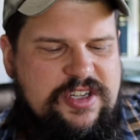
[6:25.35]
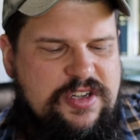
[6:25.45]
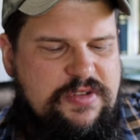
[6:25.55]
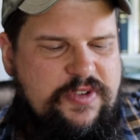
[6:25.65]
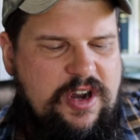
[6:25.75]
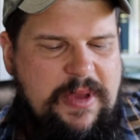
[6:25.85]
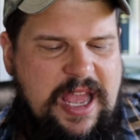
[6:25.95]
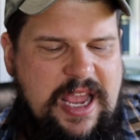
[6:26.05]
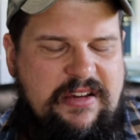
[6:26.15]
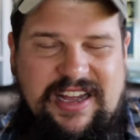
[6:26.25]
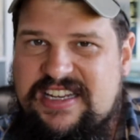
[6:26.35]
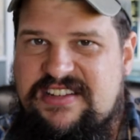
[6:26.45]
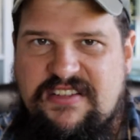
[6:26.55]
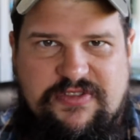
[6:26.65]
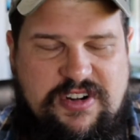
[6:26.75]
is from a
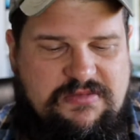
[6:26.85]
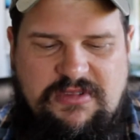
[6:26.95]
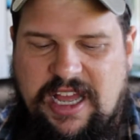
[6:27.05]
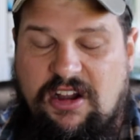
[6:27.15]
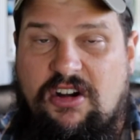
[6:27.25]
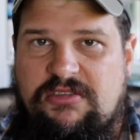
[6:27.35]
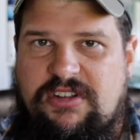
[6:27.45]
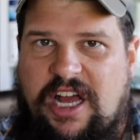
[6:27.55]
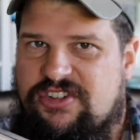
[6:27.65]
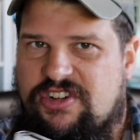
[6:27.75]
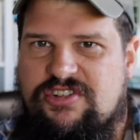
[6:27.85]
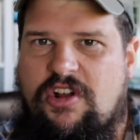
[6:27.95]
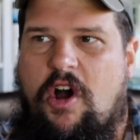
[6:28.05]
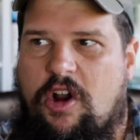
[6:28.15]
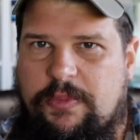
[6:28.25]
different, not just
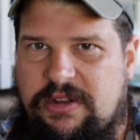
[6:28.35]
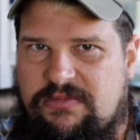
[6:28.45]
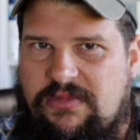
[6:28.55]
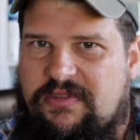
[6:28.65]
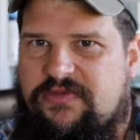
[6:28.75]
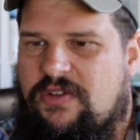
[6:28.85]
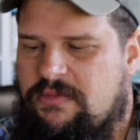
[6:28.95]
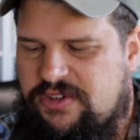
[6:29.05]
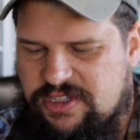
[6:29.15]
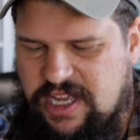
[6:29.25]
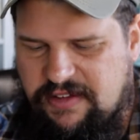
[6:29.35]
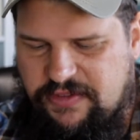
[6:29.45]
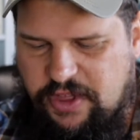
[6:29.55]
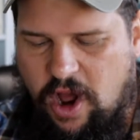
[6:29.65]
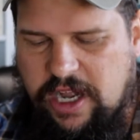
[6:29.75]
song, but from just kind of
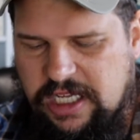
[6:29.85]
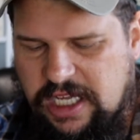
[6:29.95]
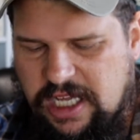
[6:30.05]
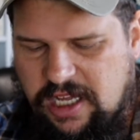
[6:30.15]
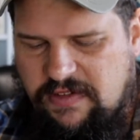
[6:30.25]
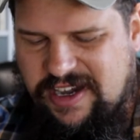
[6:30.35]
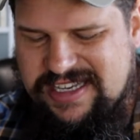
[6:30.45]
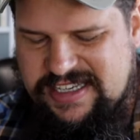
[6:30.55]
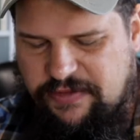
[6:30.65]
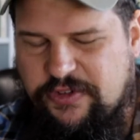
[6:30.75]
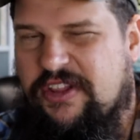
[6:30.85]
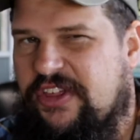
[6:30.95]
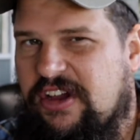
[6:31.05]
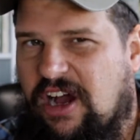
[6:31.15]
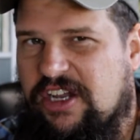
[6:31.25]
thought, very different
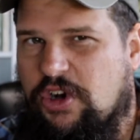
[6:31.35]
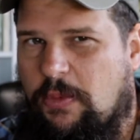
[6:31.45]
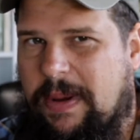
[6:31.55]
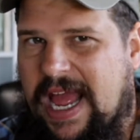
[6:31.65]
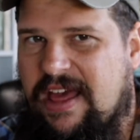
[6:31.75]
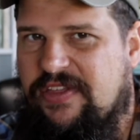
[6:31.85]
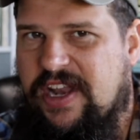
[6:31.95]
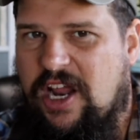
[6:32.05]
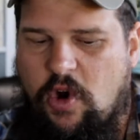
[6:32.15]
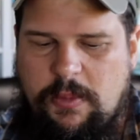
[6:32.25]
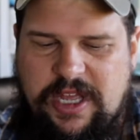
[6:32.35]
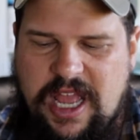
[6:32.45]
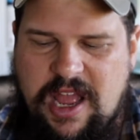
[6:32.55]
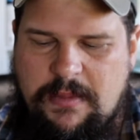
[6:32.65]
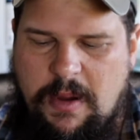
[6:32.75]
theological path than I normally
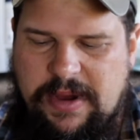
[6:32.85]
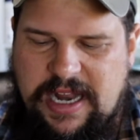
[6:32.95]
am.